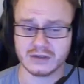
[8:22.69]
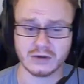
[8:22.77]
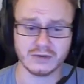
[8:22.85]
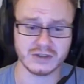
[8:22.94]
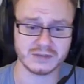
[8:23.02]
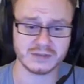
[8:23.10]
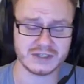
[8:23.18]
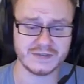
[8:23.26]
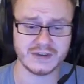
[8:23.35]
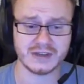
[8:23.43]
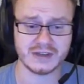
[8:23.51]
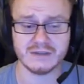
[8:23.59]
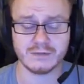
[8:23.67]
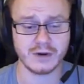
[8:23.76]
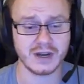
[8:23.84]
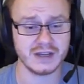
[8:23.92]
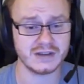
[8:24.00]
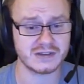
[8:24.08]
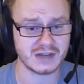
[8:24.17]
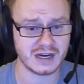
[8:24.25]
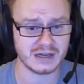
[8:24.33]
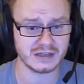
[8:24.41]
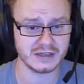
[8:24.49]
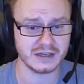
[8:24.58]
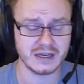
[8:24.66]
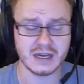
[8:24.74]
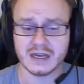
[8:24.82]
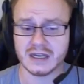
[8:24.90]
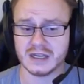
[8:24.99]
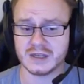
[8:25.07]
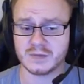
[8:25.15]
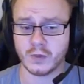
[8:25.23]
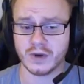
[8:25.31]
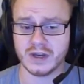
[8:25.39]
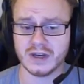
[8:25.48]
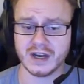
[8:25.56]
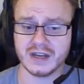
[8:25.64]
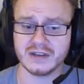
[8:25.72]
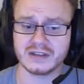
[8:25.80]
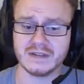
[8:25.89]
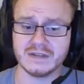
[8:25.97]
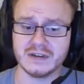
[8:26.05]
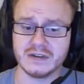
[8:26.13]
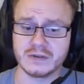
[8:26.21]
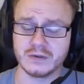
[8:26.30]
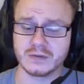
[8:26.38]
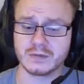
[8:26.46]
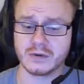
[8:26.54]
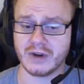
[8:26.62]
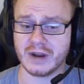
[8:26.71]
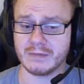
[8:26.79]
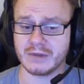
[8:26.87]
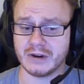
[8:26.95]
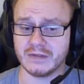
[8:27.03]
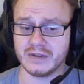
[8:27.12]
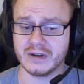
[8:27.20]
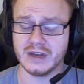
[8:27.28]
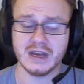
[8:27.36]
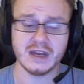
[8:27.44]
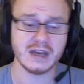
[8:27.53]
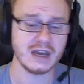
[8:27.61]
so the specific heat for a solid is 0.97 joules per gram Kelvin,